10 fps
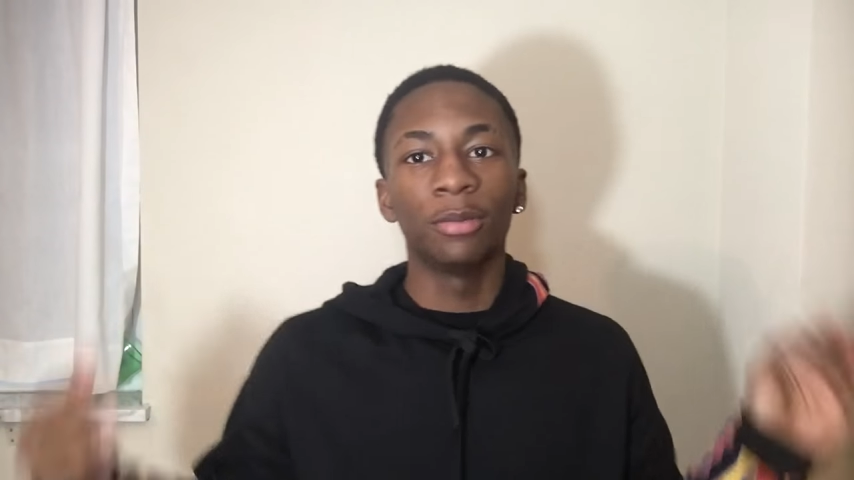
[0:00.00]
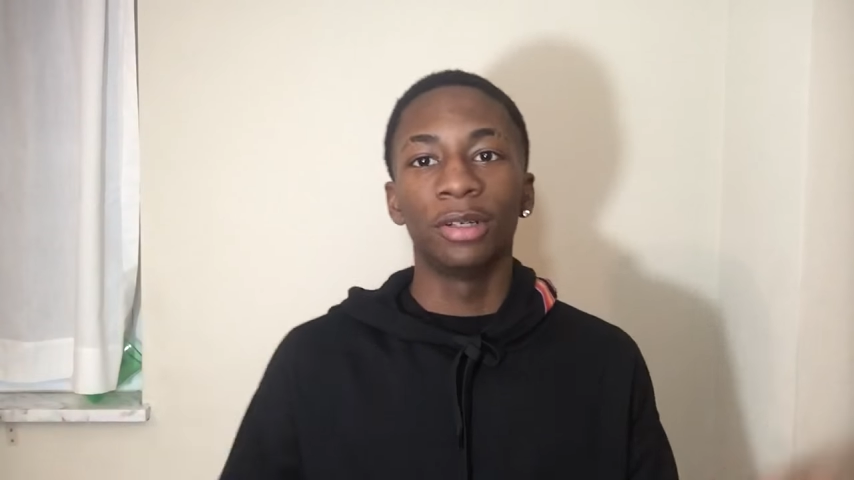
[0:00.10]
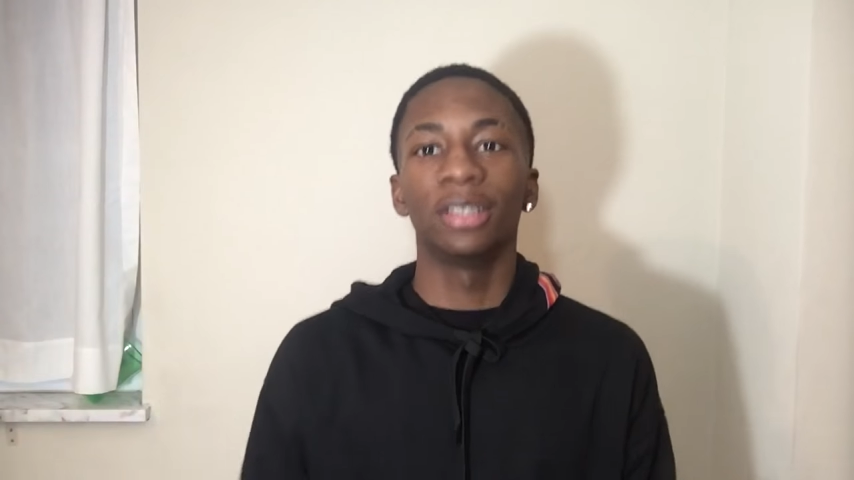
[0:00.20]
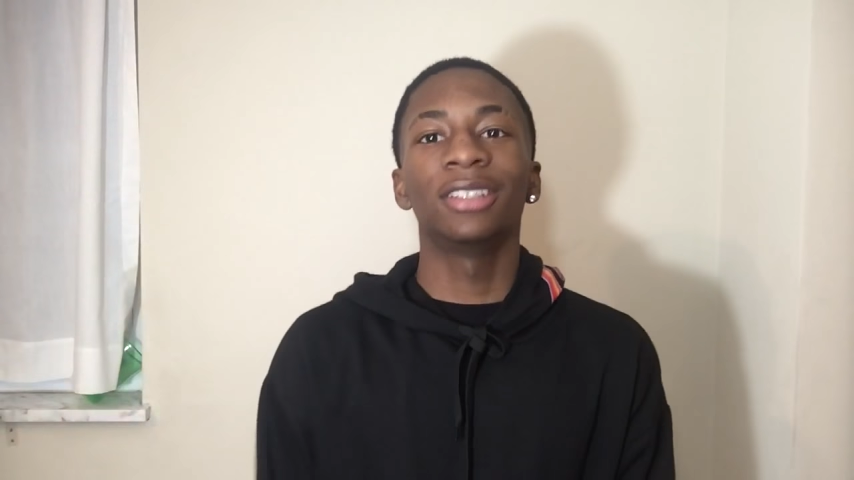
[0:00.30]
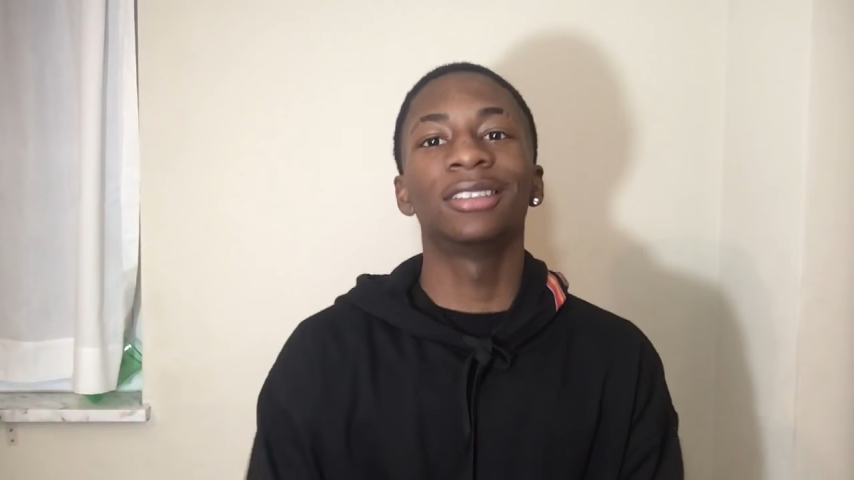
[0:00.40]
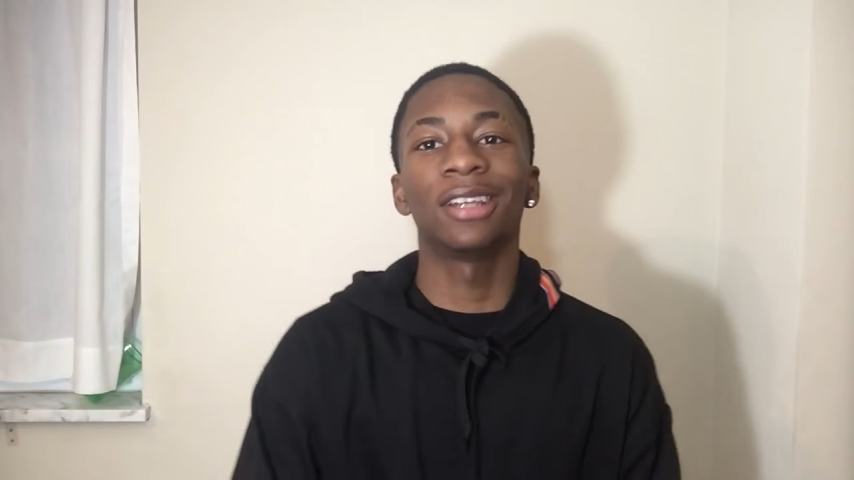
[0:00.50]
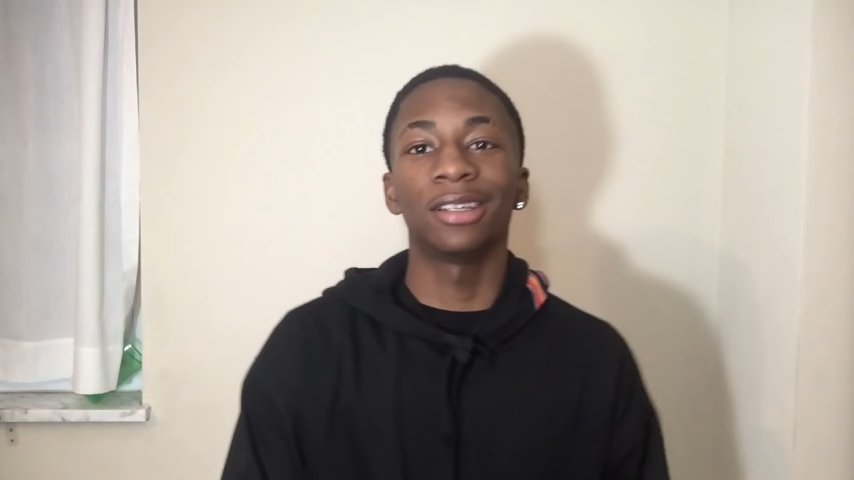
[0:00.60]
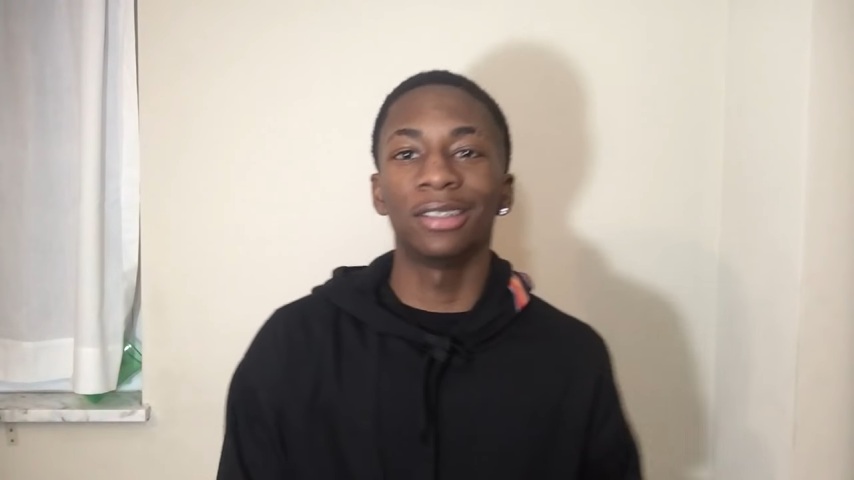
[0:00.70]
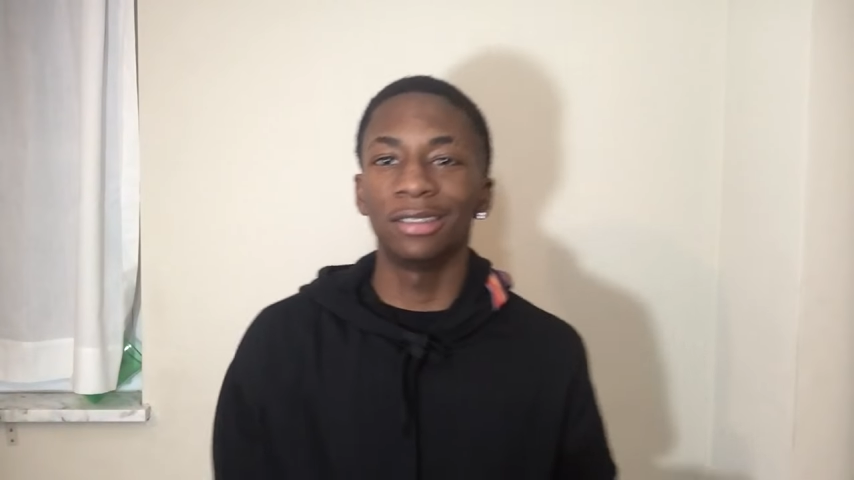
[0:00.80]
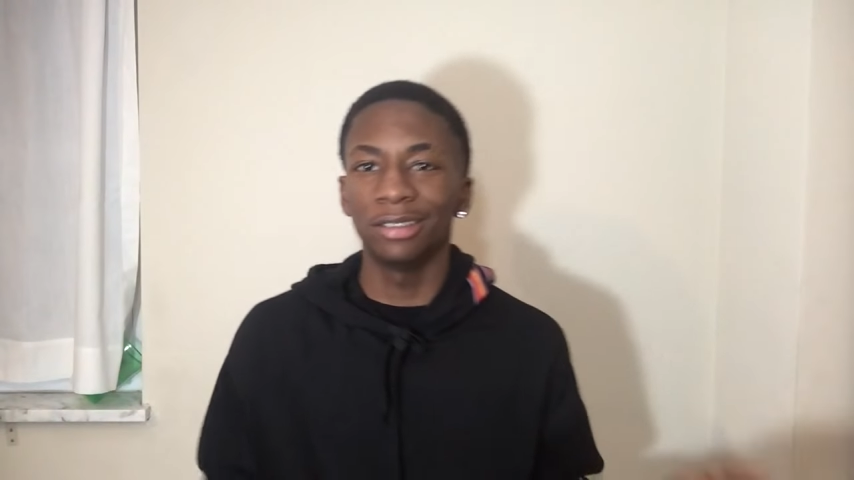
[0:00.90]
But this is
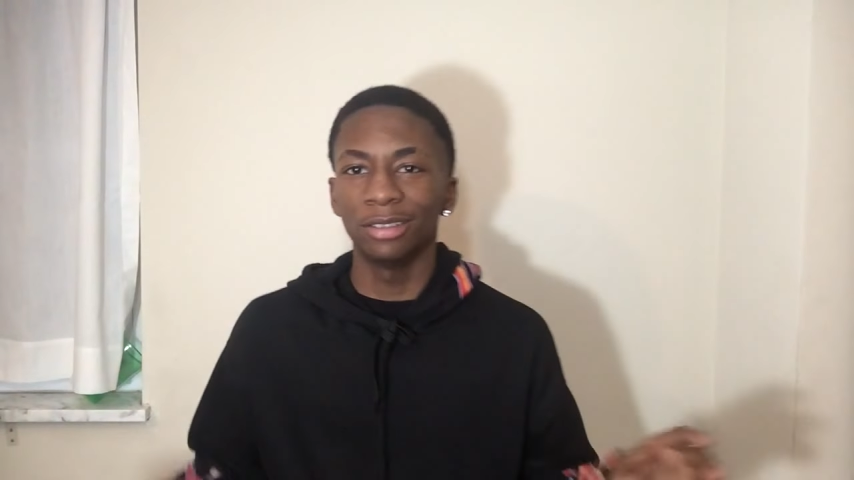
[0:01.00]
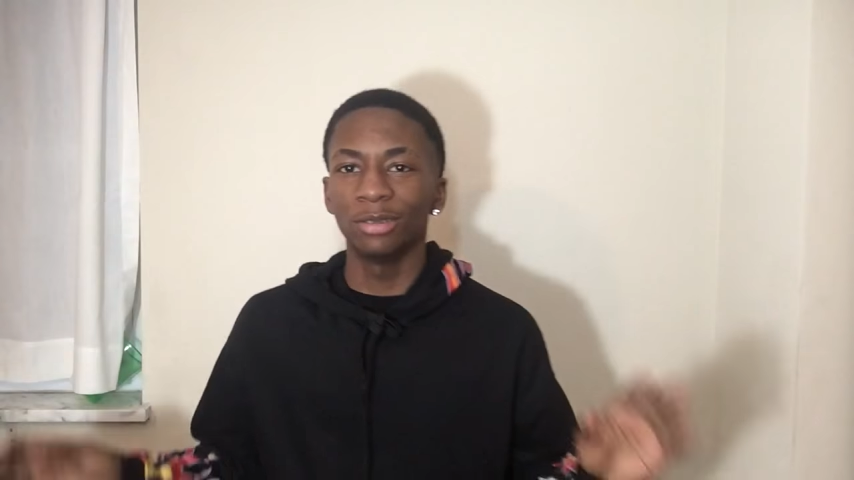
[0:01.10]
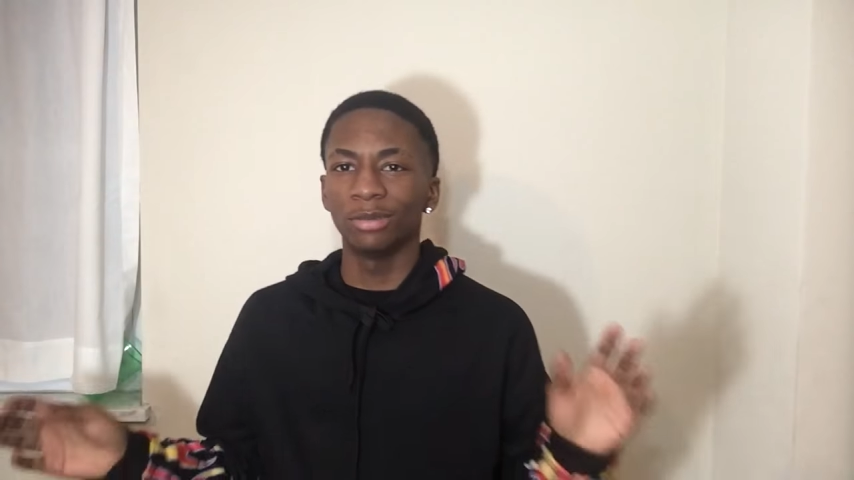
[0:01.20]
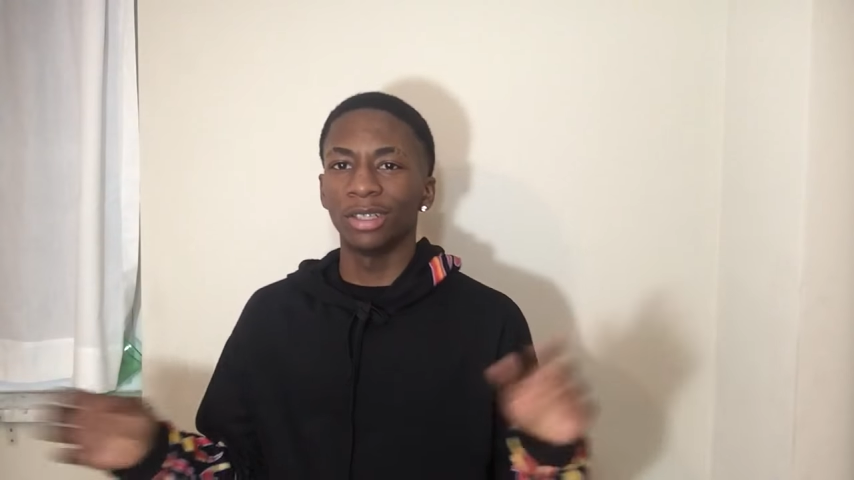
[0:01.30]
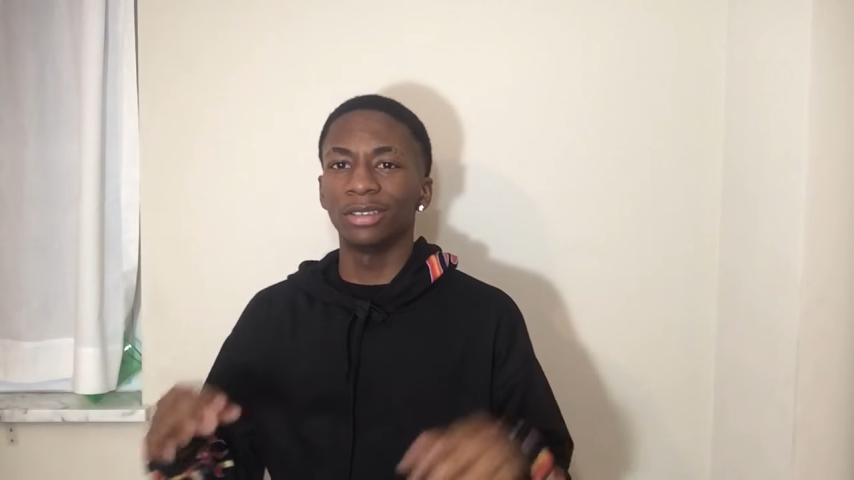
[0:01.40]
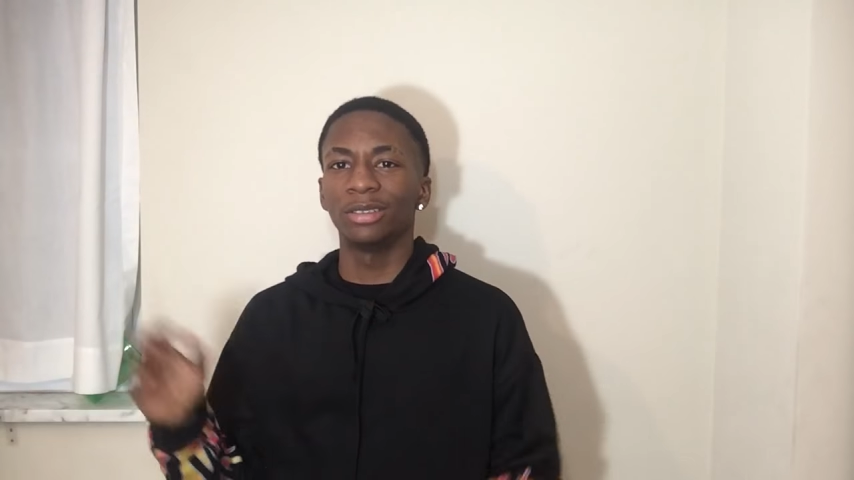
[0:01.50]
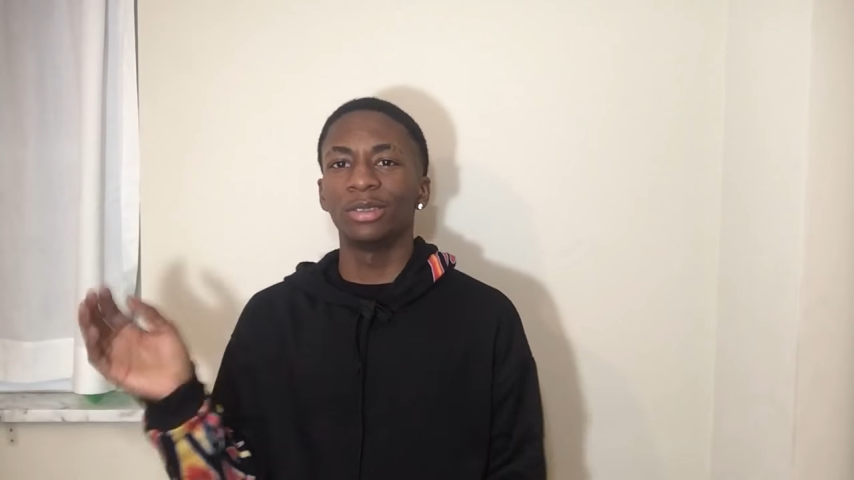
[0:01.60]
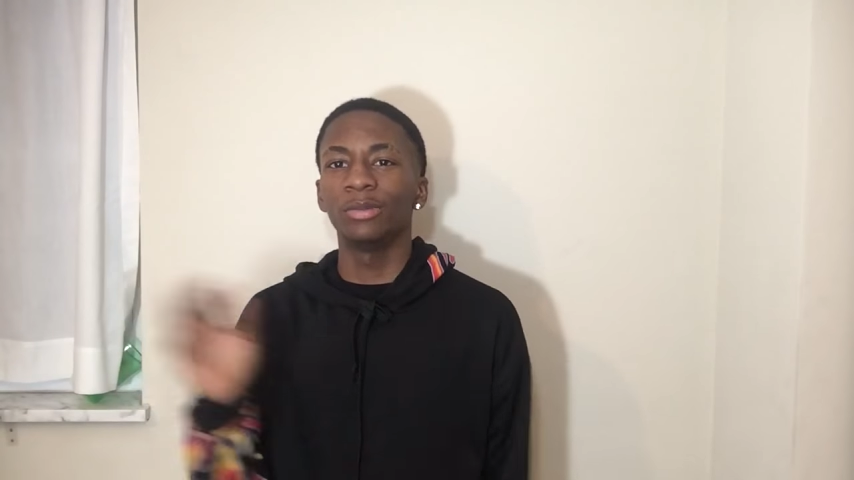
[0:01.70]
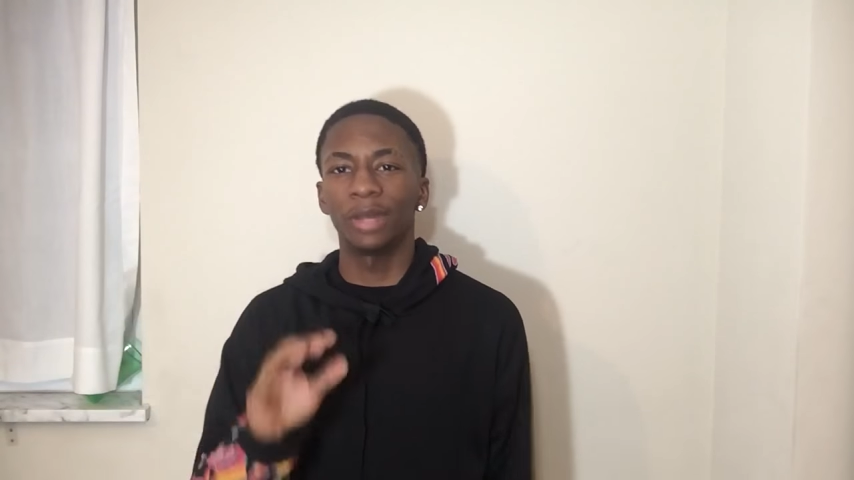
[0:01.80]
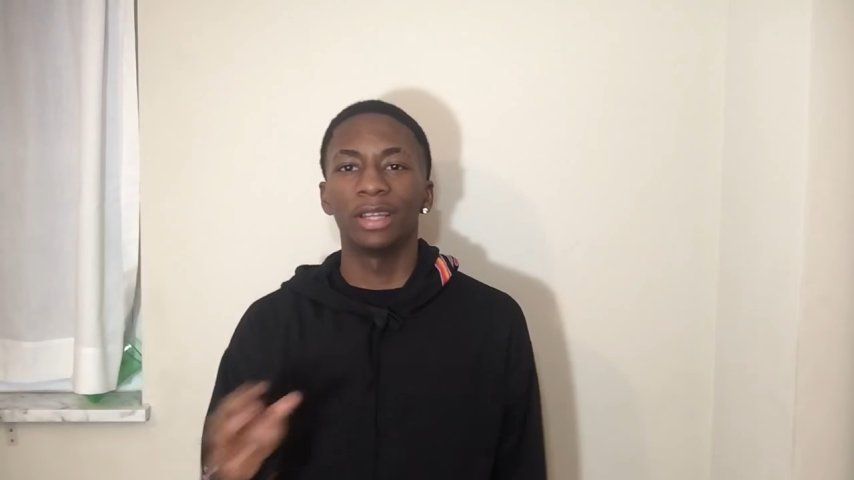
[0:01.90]
not nothing new, nothing
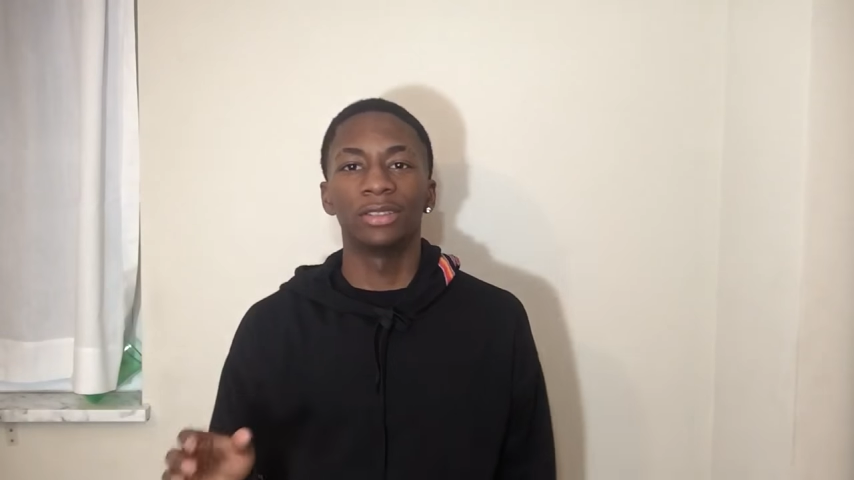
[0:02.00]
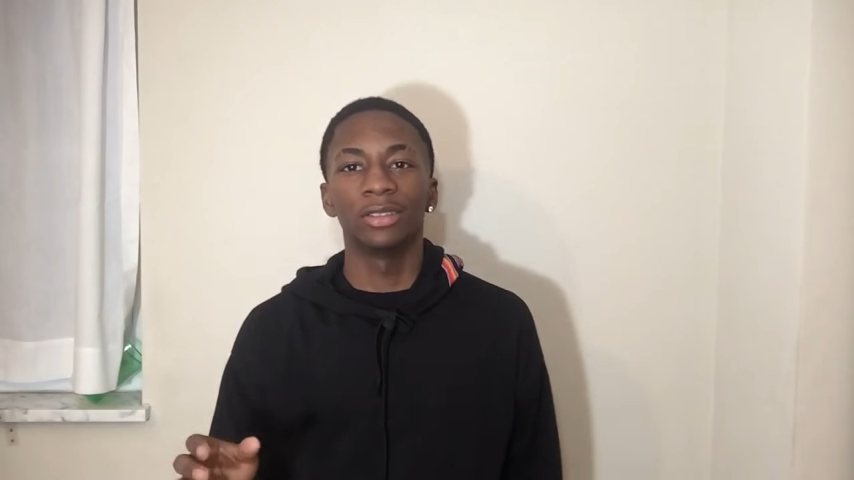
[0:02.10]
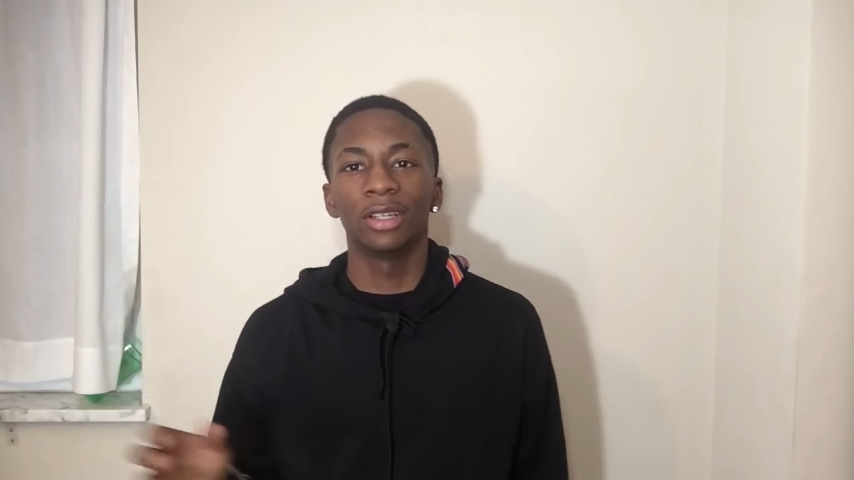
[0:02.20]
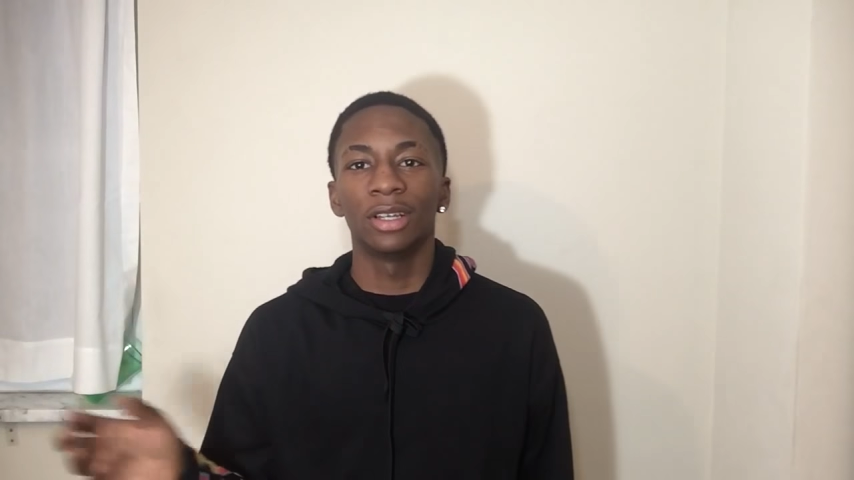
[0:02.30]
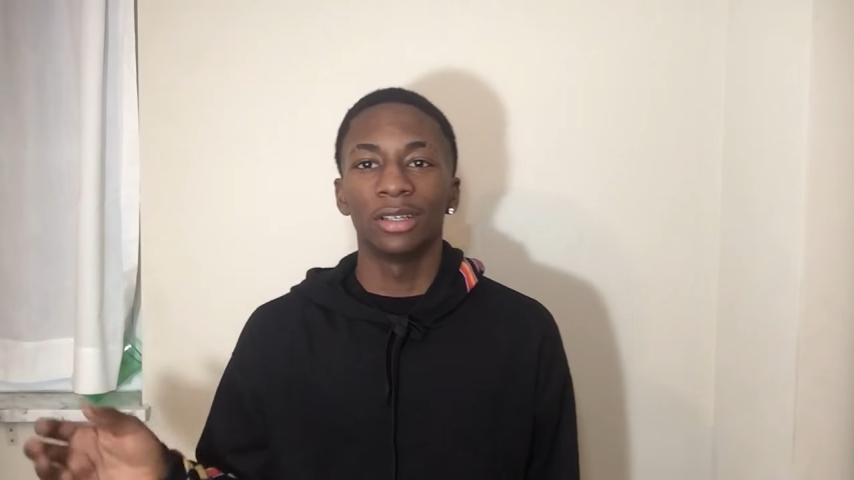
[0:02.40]
too major.